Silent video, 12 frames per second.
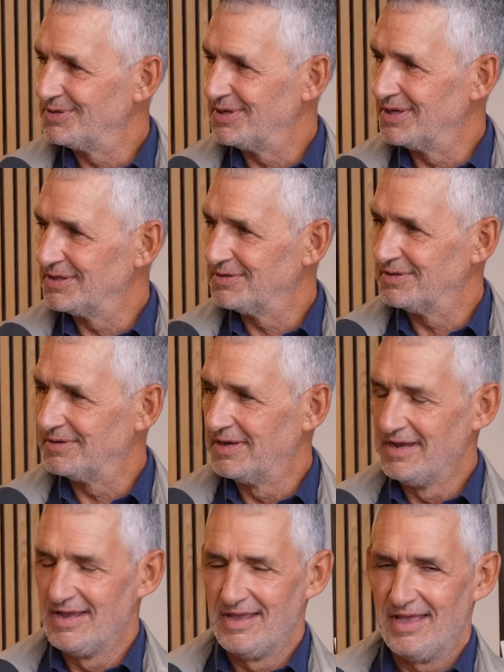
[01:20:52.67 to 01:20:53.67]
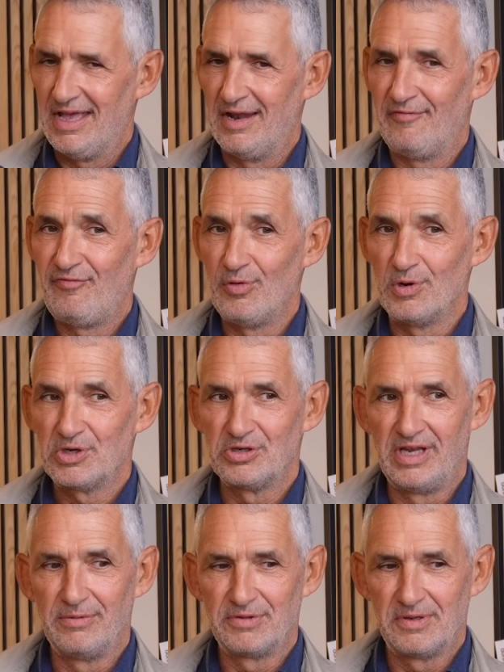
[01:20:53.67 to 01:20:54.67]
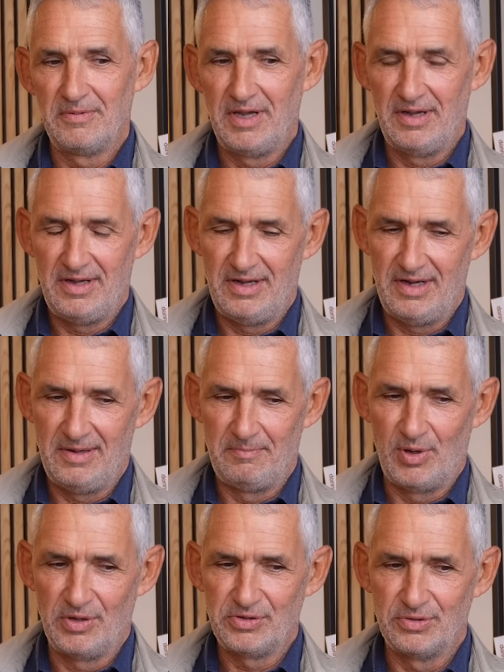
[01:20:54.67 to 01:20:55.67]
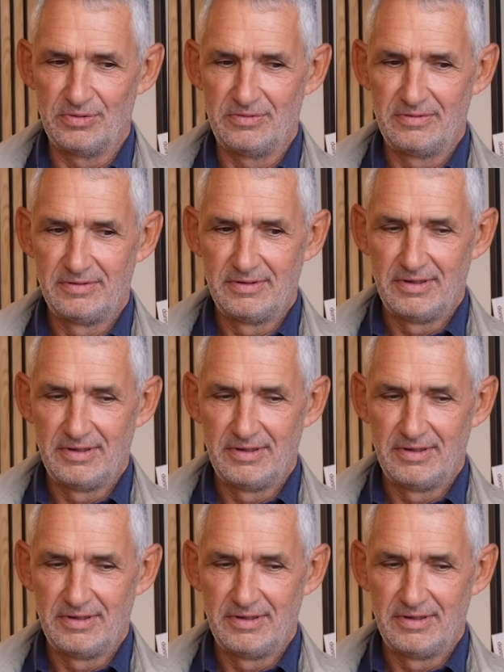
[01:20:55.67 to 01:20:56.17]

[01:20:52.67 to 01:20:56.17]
these things. Uh, and unfortunately, it was a, a, a bottle.